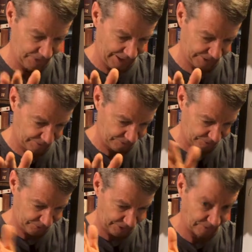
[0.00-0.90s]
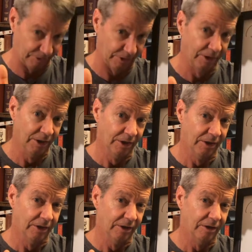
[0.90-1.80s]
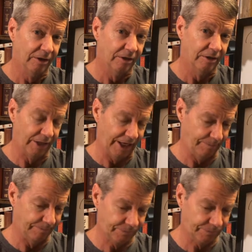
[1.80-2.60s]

had changed the name